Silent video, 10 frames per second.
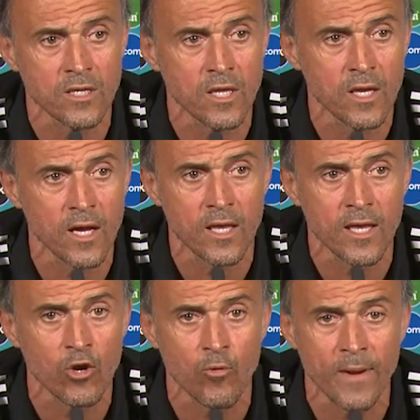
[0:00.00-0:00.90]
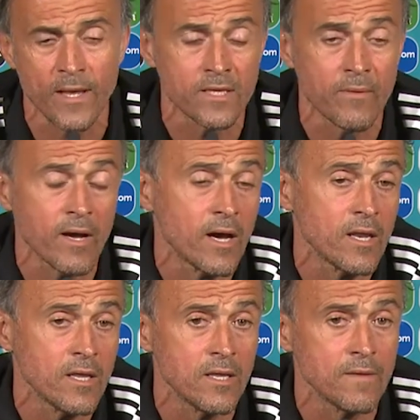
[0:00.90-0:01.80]
very lucky for me.
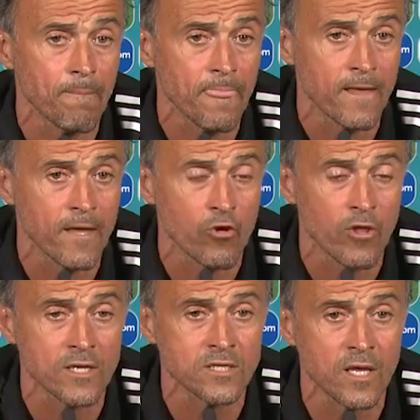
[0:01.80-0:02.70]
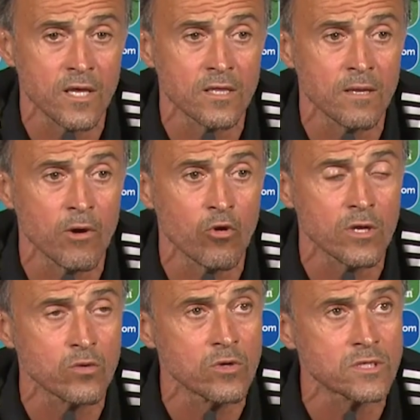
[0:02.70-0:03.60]
Uh, my
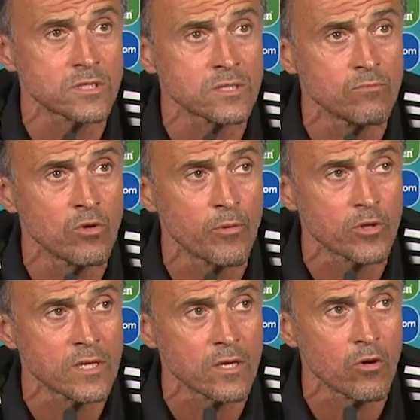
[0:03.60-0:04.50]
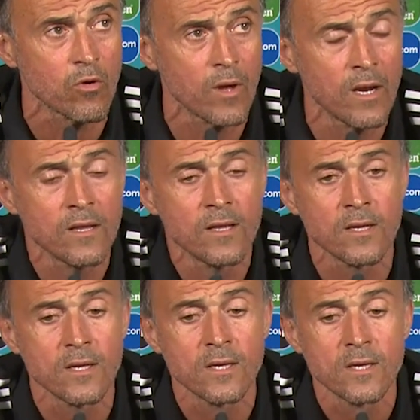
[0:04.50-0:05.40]
collaborators
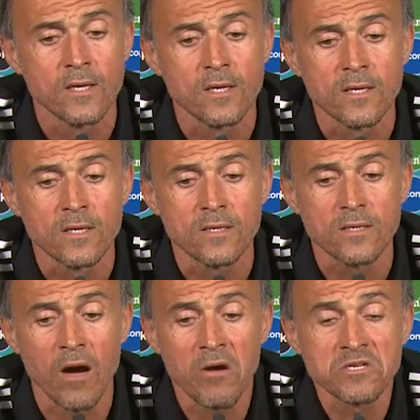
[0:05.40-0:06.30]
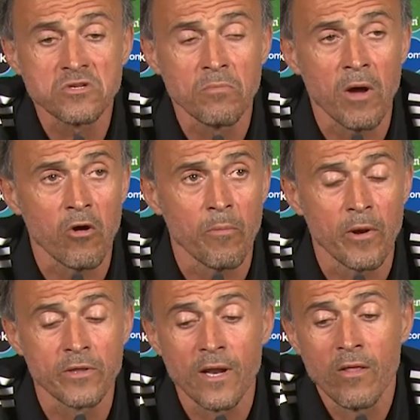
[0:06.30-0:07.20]
make a huge
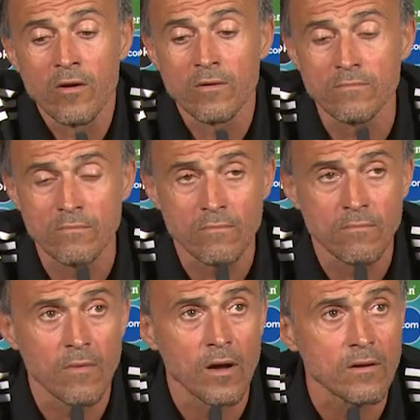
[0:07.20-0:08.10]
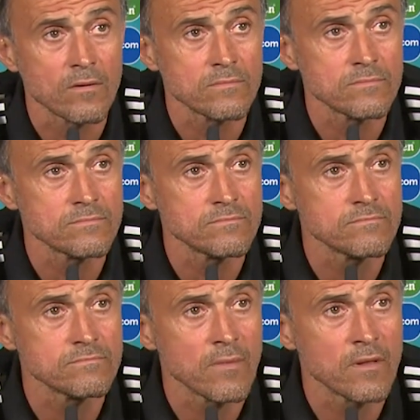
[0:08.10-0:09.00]
contribution, and that's very important.
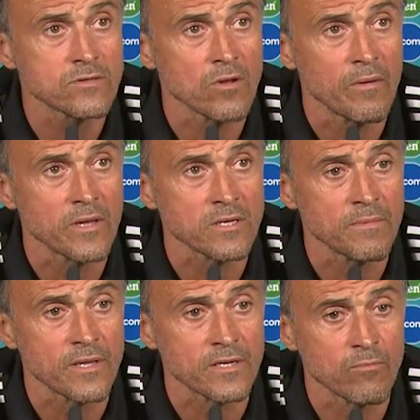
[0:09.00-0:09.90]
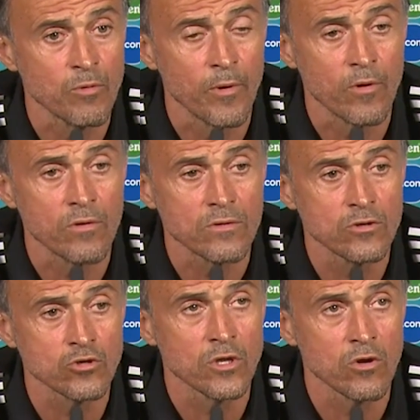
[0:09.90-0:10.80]
So, in
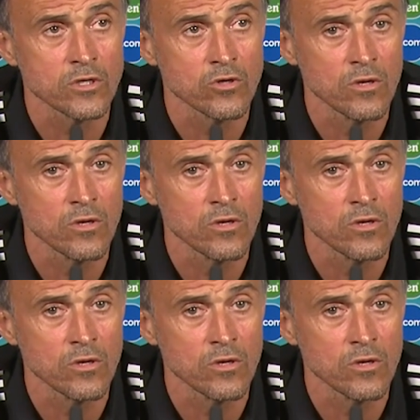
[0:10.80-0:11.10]
terms of